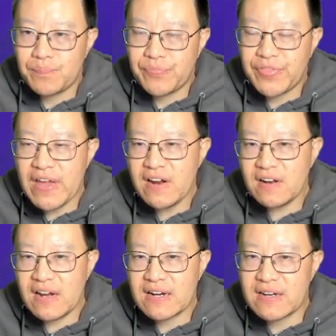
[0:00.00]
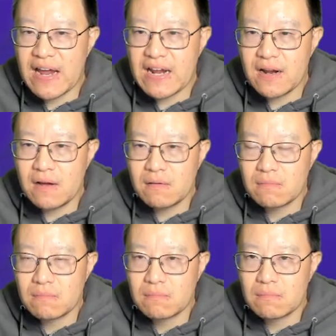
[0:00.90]
Things like data,
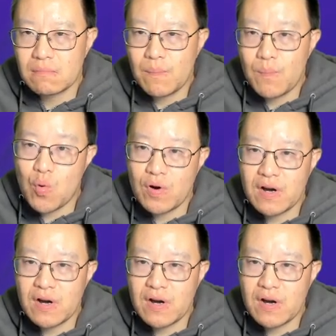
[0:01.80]
port